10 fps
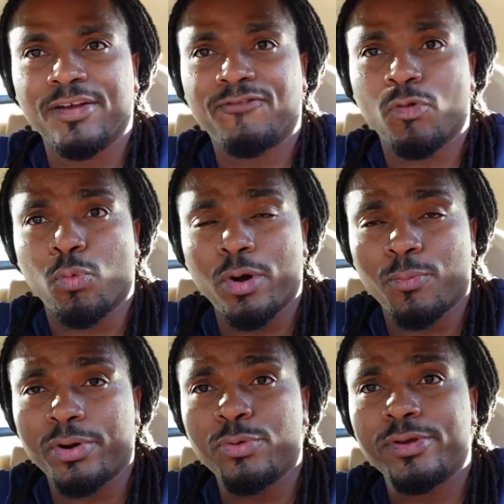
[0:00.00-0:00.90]
And for
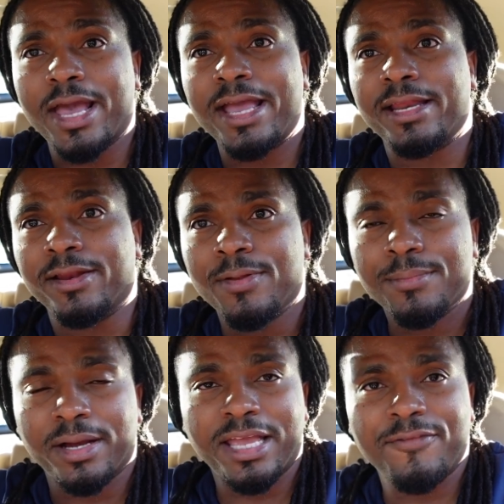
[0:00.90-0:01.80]
what? What are you gaining
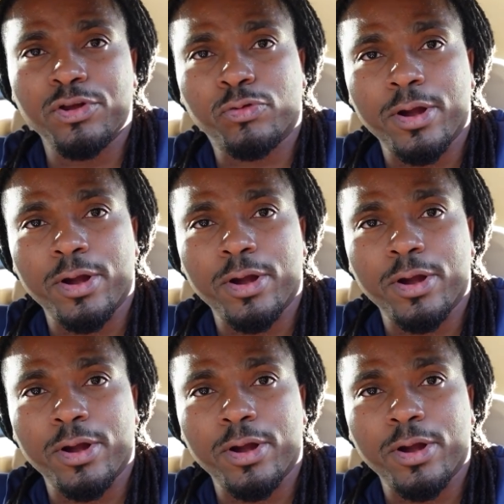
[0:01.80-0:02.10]
by giving your